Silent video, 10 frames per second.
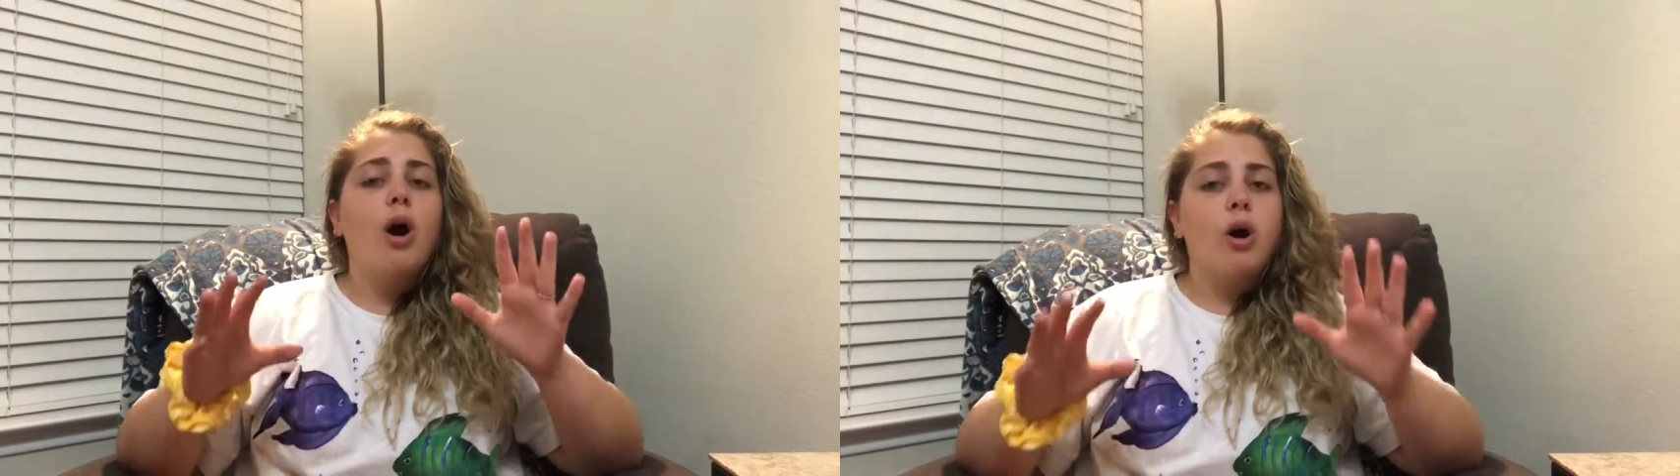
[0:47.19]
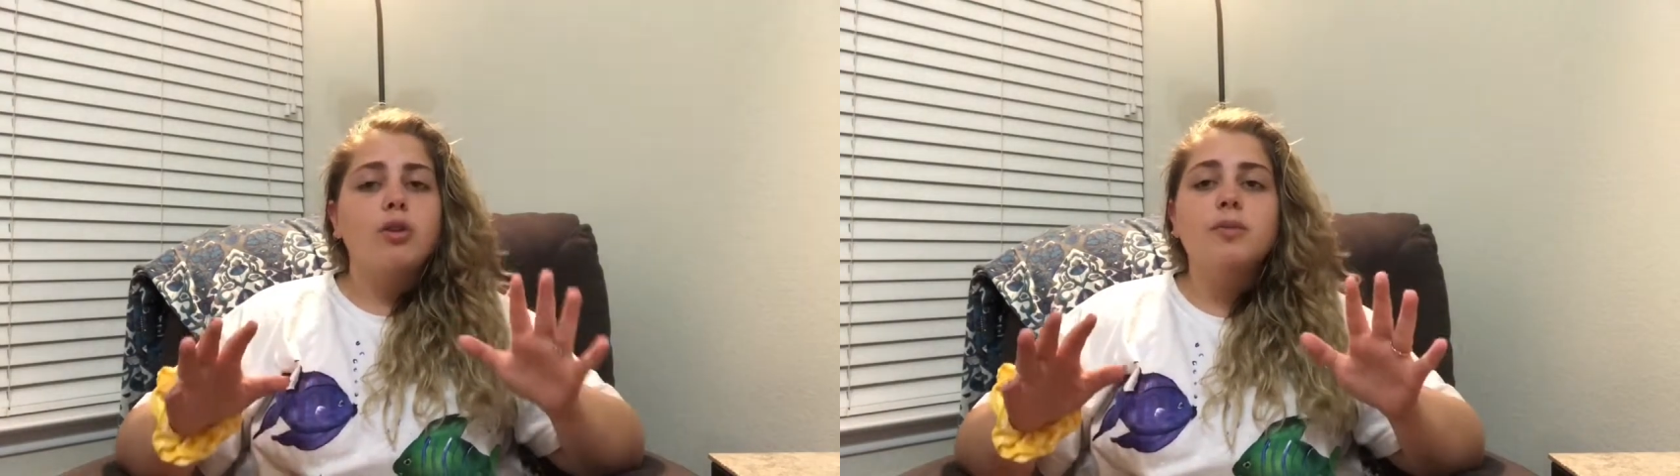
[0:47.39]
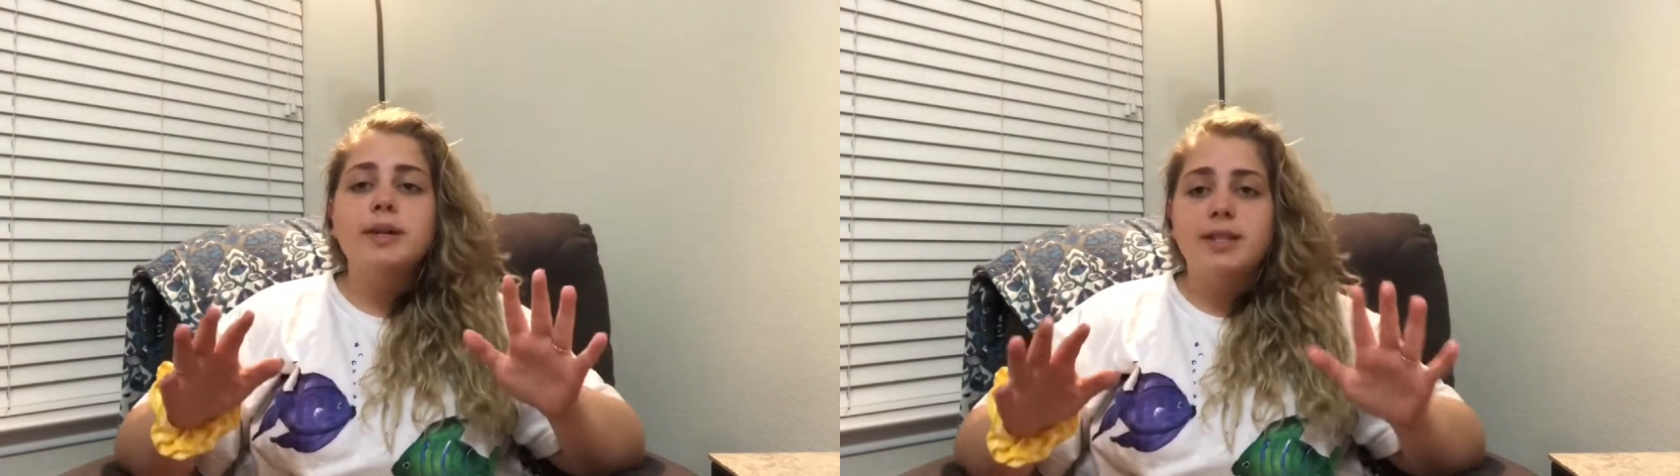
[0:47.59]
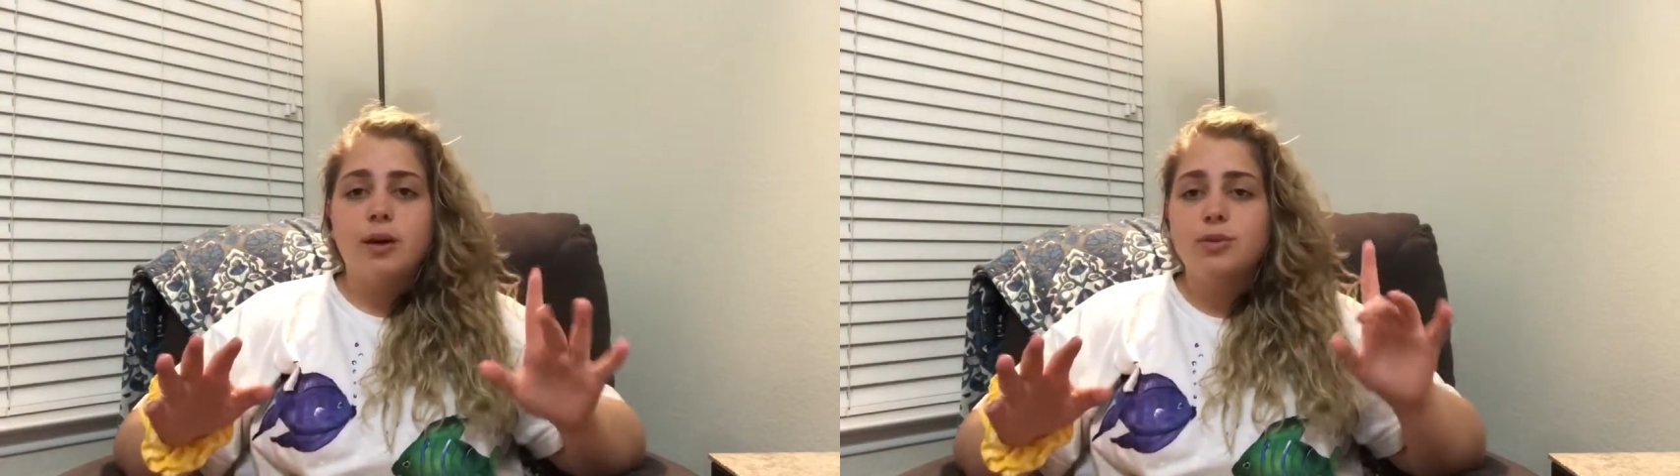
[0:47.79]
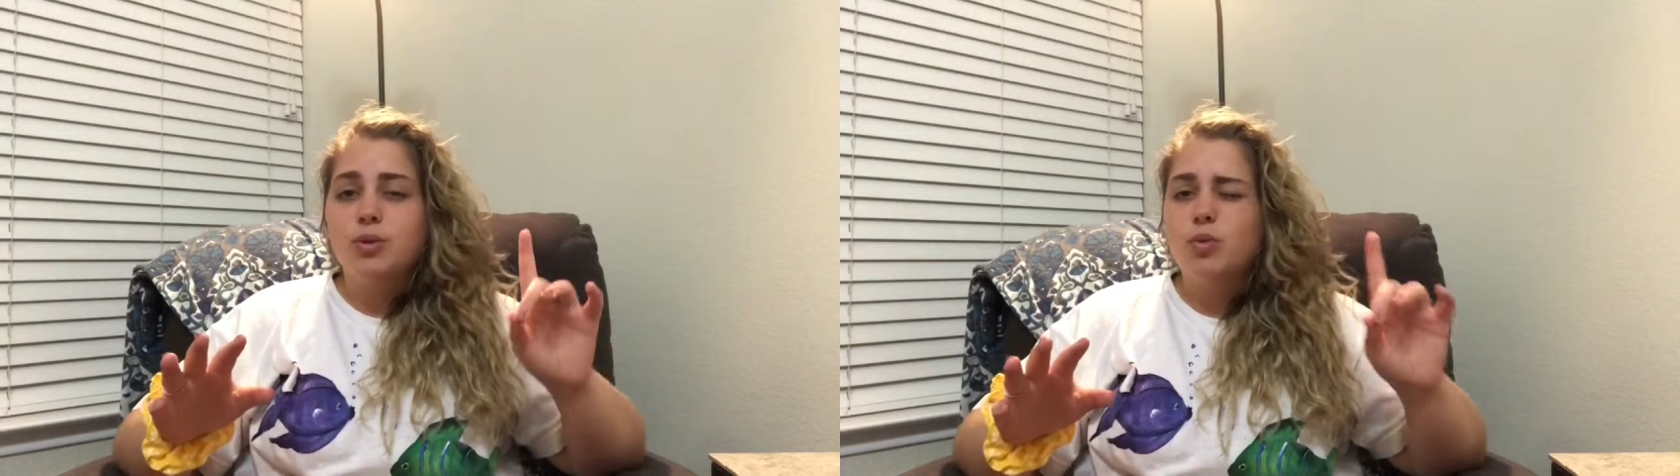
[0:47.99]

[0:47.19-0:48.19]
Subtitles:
all the way down to